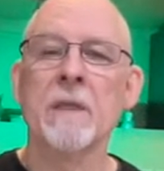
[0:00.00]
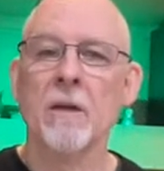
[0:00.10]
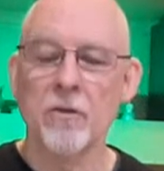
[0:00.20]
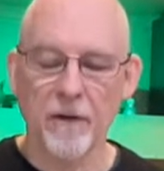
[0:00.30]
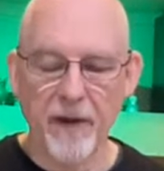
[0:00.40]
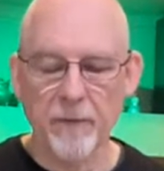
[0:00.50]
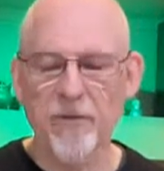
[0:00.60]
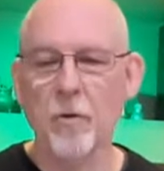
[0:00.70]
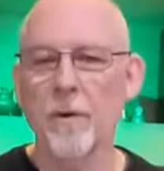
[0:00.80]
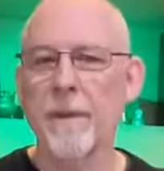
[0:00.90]
So if I
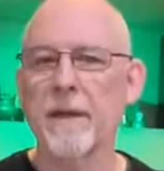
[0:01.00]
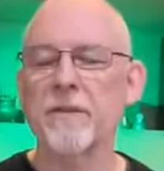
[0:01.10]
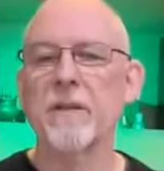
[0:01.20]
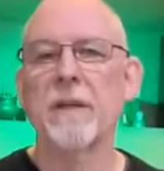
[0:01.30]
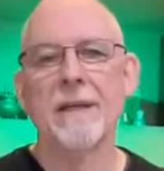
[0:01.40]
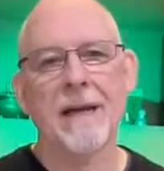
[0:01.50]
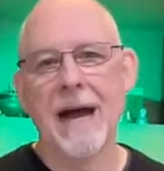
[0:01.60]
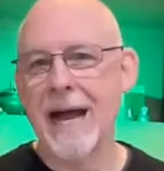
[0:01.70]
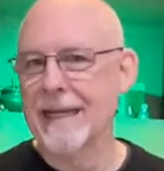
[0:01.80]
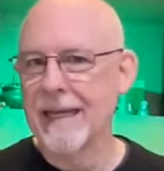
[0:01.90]
was doing this,
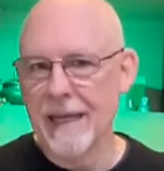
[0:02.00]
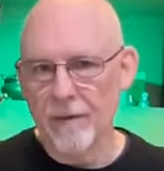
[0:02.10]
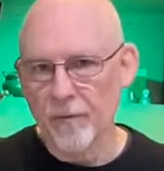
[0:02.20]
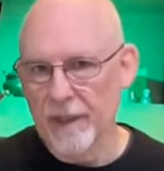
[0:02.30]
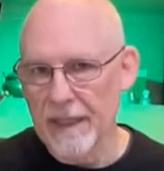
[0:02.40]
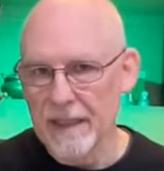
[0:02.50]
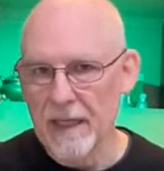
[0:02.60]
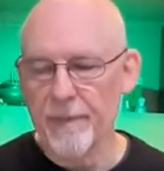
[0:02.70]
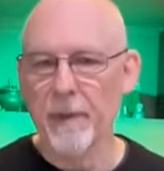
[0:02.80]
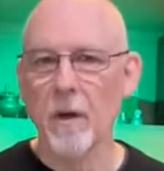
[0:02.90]
I could get really
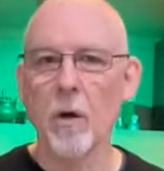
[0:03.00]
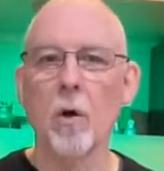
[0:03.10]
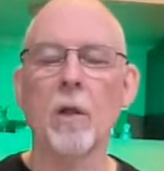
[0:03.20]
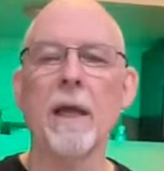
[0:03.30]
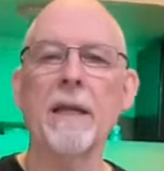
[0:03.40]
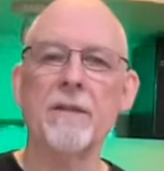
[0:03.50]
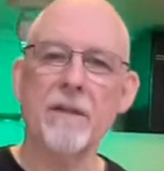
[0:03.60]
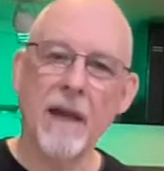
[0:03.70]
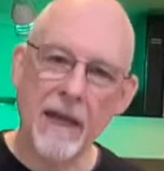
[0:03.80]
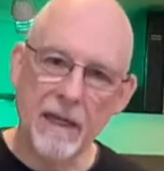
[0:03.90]
deep in the hole and
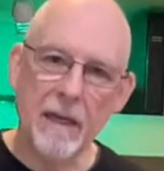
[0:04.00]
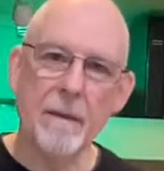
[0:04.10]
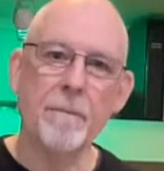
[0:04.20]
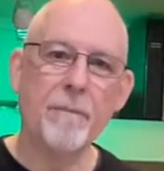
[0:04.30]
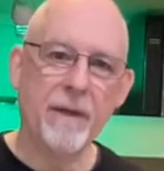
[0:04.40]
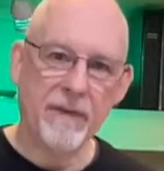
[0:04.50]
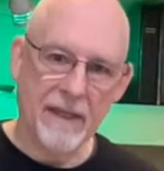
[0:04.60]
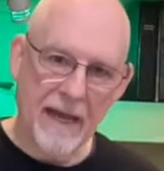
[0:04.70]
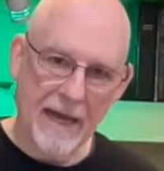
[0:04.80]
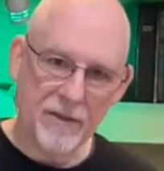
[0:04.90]
say pivot
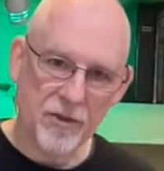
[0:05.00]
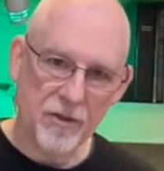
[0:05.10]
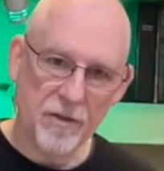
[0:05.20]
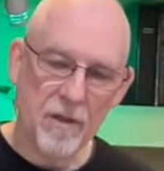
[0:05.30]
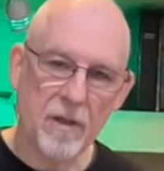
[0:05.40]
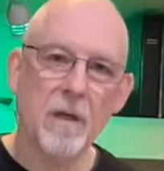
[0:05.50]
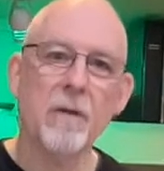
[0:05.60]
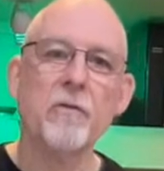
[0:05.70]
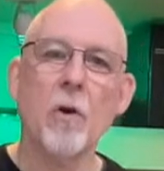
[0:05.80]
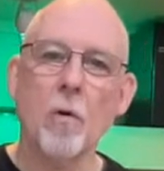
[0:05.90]
catch.
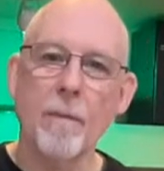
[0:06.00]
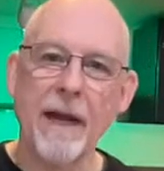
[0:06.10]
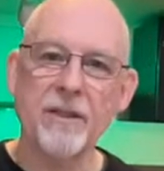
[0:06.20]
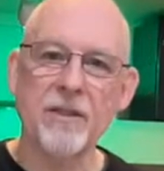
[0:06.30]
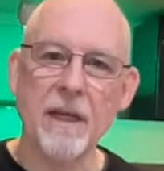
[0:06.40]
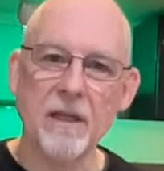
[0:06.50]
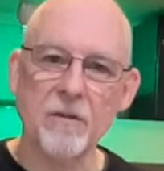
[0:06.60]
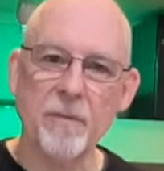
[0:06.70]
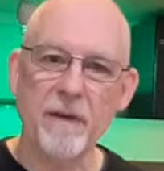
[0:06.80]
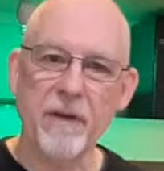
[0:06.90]
So my stick
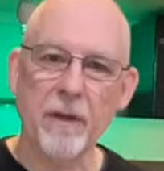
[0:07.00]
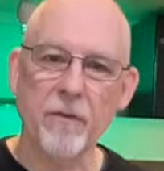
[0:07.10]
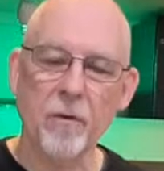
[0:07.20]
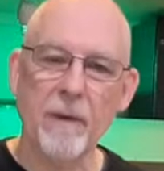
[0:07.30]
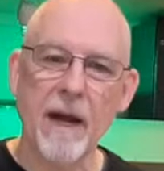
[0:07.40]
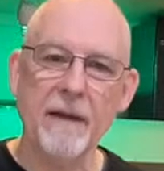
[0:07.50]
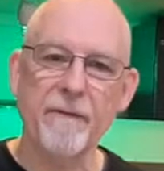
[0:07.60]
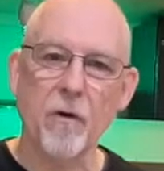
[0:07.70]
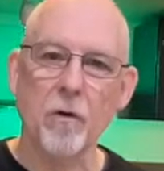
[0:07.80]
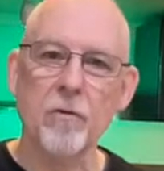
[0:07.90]
is pivoting through my
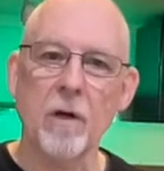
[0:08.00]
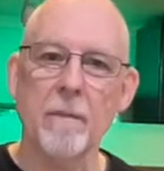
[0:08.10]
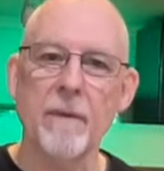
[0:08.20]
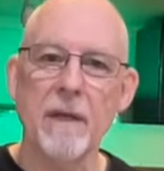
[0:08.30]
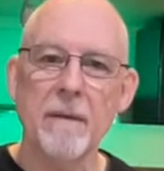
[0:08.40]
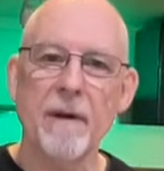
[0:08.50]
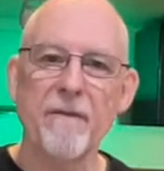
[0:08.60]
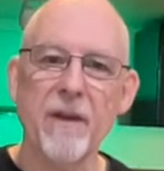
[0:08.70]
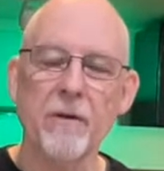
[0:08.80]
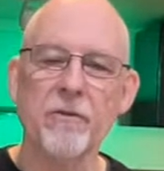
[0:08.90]
fulcrum, my
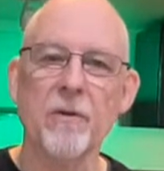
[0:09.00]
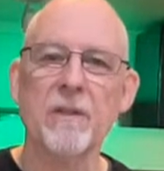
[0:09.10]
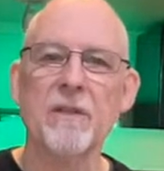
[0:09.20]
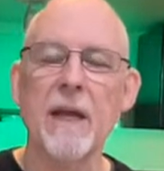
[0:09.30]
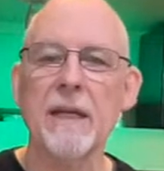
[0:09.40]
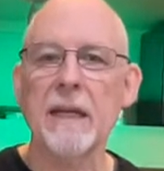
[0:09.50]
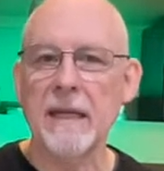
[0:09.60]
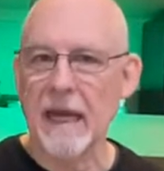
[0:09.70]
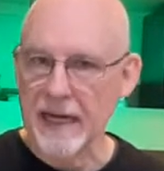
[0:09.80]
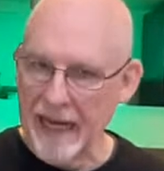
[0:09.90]
fingers are
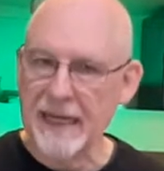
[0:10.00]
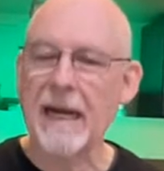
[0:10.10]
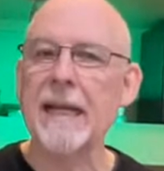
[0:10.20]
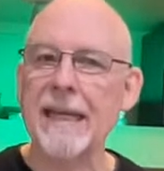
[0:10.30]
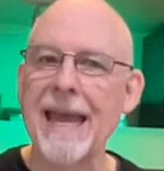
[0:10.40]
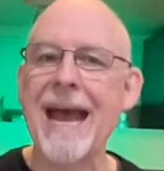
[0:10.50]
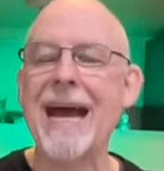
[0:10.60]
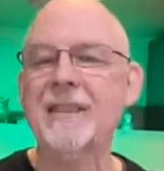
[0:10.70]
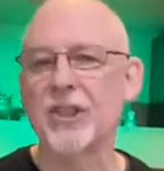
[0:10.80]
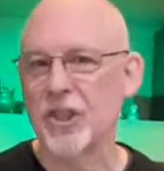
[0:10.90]
extended, and I kind of
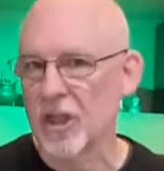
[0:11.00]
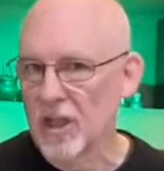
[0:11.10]
catch,